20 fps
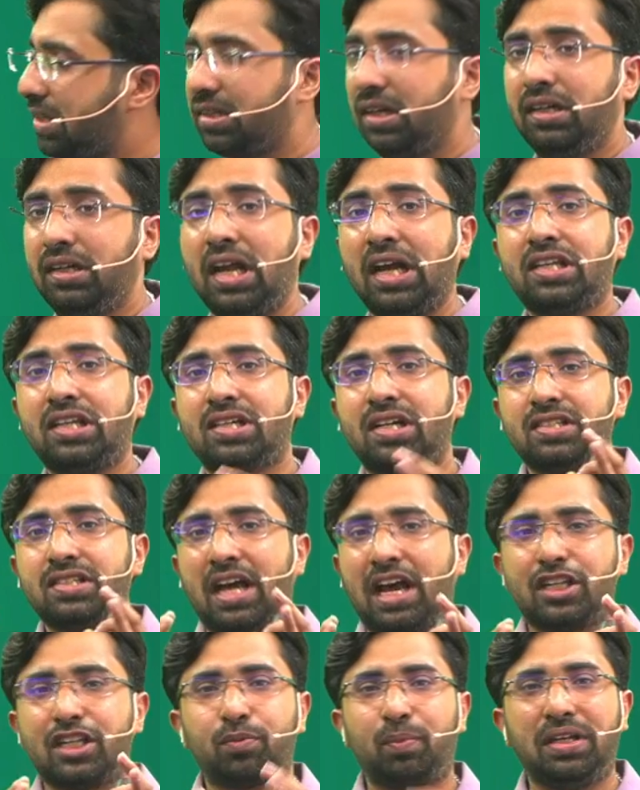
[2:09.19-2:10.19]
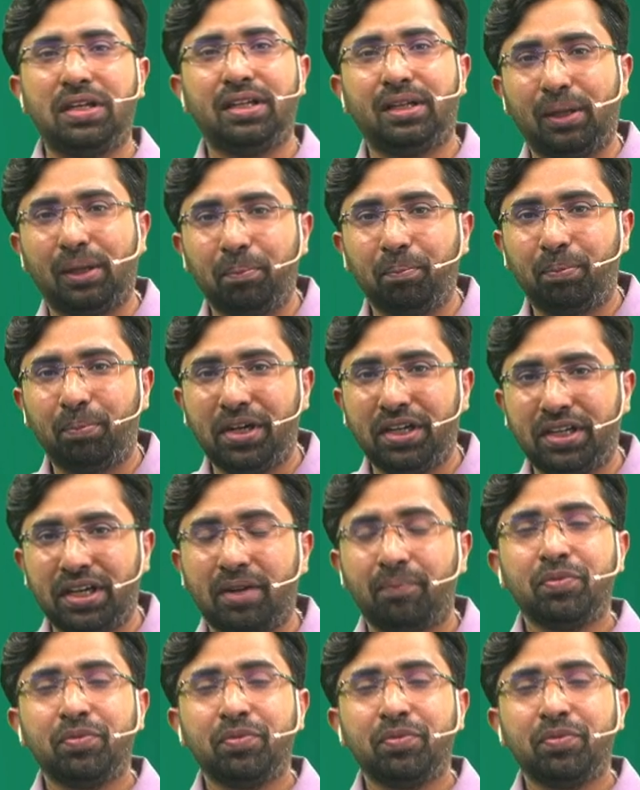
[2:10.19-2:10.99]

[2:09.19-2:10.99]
lectures has been completed.